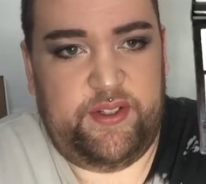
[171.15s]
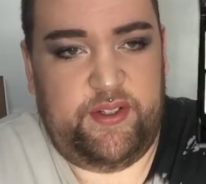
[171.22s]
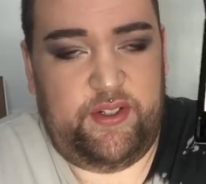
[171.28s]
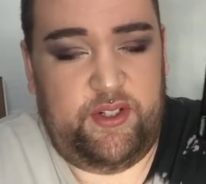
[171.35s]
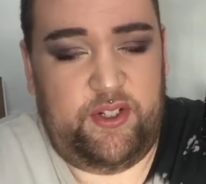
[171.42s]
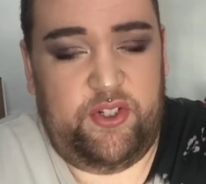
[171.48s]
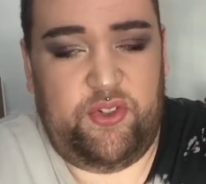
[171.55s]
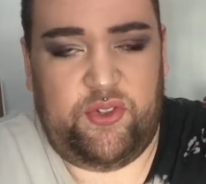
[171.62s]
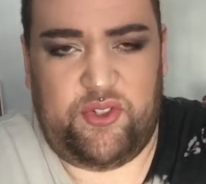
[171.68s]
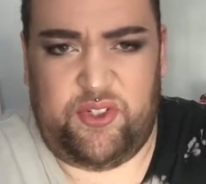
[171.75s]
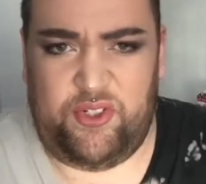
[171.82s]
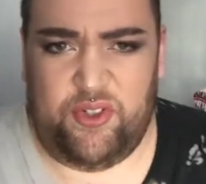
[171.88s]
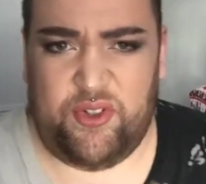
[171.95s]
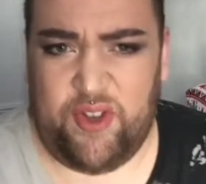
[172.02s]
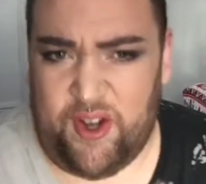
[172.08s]
look,
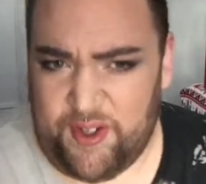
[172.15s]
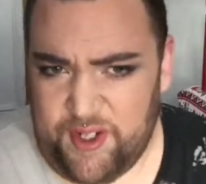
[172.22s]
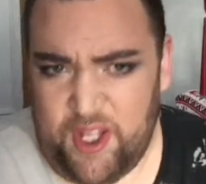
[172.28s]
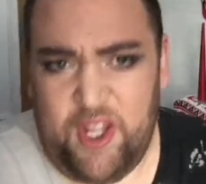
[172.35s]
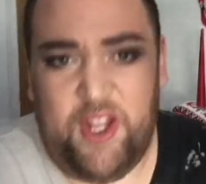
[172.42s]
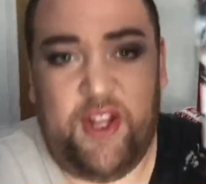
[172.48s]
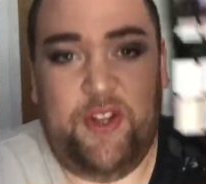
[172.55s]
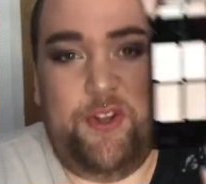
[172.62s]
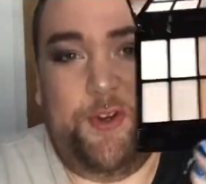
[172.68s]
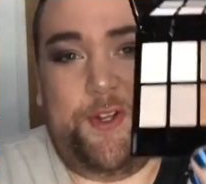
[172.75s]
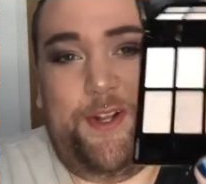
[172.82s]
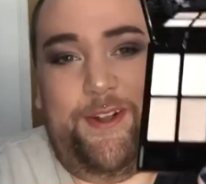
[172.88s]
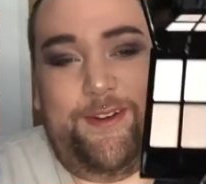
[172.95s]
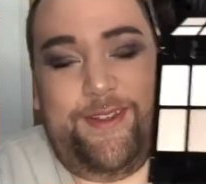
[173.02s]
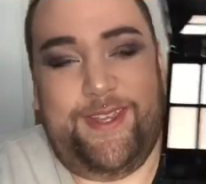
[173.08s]
look on, look
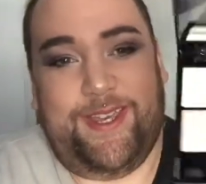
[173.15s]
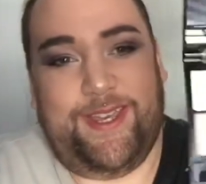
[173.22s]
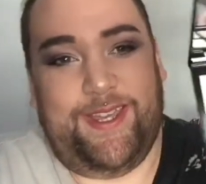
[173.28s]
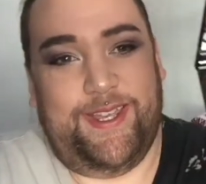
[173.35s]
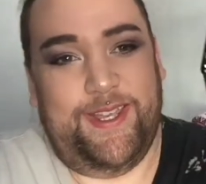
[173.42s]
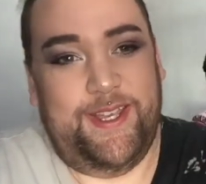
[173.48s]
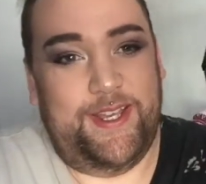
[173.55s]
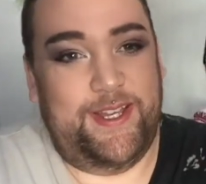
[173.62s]
like.